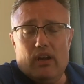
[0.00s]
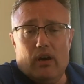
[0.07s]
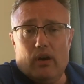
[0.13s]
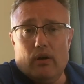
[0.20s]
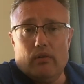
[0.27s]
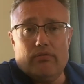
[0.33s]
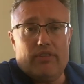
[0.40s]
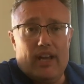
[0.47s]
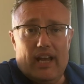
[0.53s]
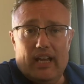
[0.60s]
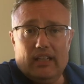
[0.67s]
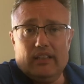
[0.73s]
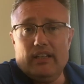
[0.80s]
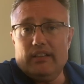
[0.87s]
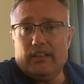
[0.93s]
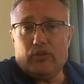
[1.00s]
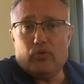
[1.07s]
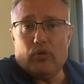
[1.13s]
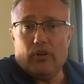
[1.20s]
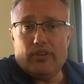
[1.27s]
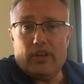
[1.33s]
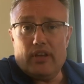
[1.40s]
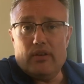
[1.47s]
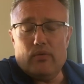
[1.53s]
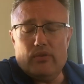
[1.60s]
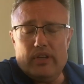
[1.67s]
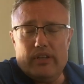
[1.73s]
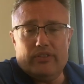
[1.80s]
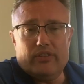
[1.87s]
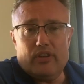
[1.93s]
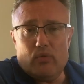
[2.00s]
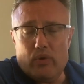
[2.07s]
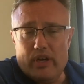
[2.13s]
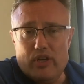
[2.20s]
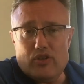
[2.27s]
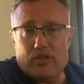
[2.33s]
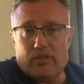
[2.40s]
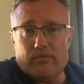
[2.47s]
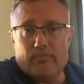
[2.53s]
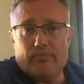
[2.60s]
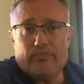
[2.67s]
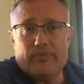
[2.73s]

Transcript: of handling this rather unique situation.